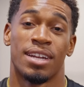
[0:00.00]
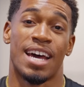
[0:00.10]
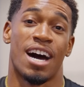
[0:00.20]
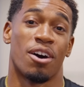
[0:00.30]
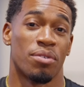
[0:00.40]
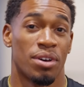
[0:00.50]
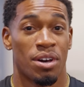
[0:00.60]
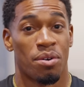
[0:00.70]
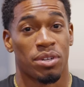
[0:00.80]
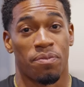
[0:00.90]
Now,
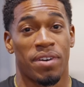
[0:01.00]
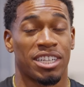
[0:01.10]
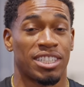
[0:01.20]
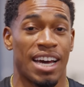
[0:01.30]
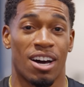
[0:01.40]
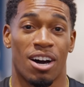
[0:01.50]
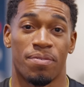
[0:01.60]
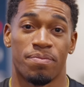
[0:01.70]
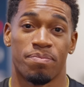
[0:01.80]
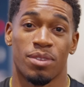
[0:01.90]
to finish that off,
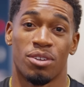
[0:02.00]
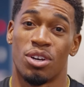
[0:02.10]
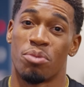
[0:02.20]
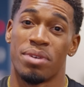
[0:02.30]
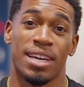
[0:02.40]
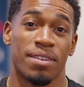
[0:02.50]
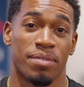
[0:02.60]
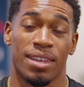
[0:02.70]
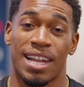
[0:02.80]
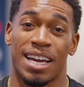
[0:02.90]
you know me,
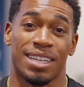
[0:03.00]
like